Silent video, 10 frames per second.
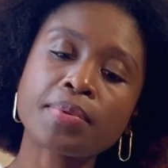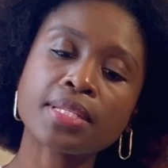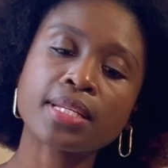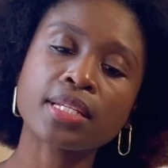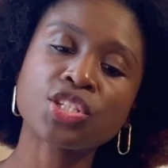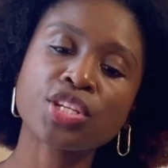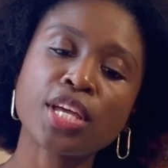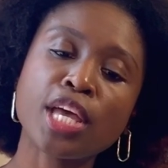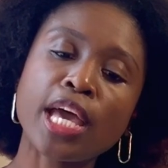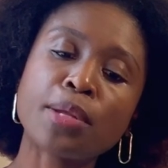stitch
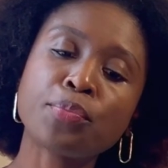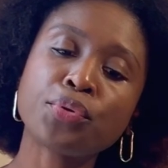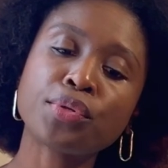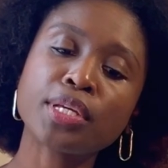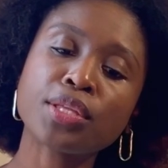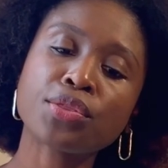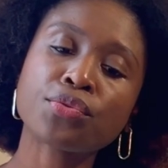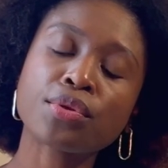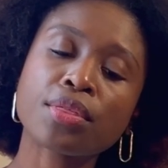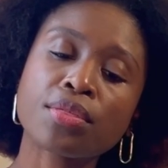and pulling
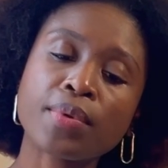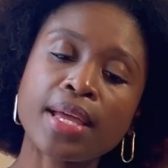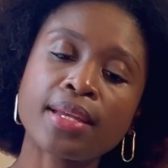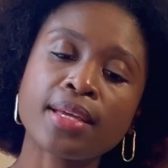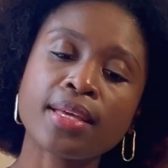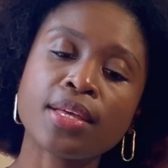through a thread